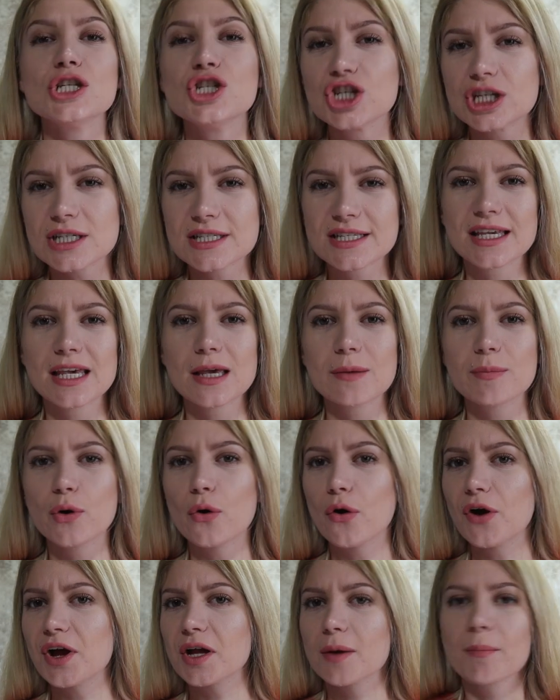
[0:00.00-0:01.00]
Just keep
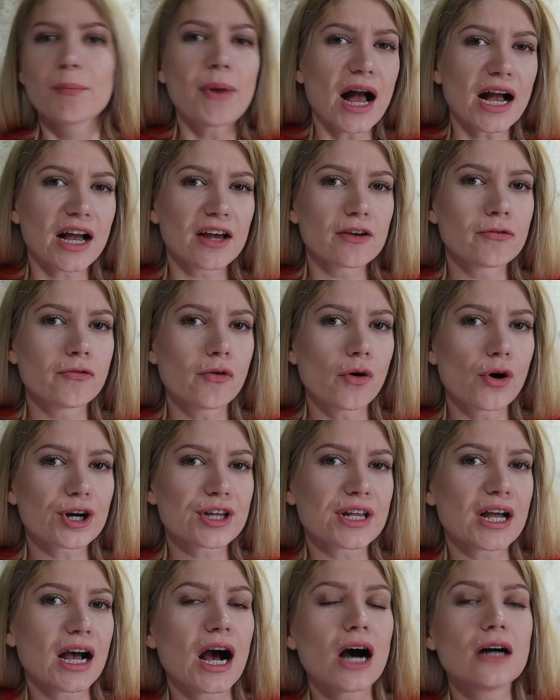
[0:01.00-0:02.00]
going back and
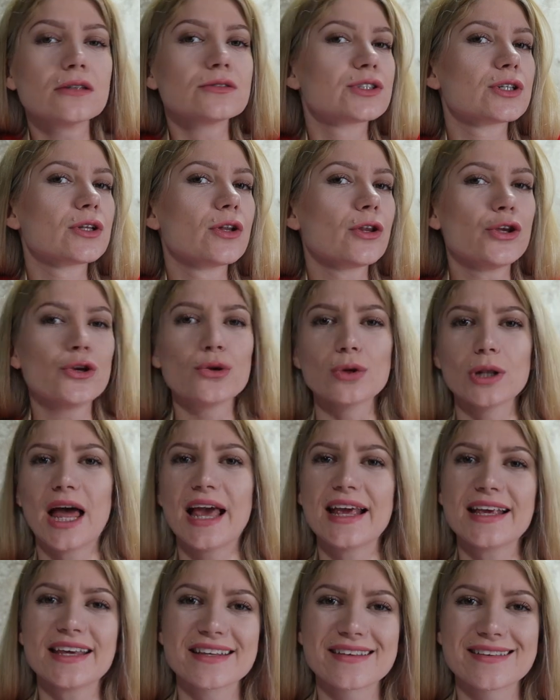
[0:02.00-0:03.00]
forth until you
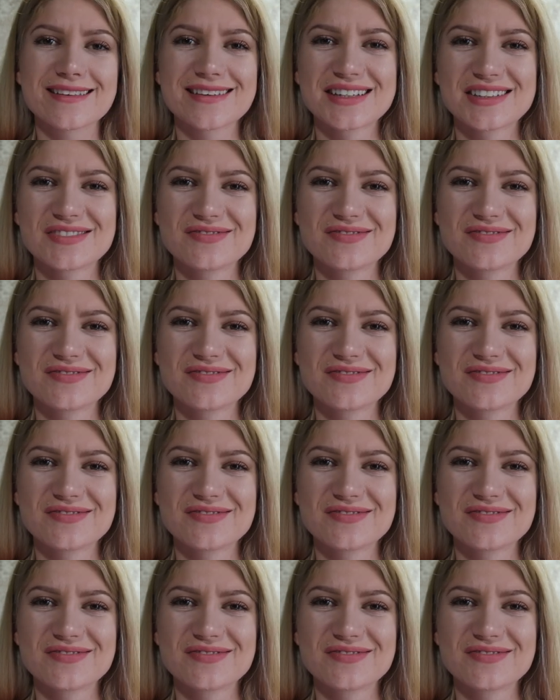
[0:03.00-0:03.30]
like it.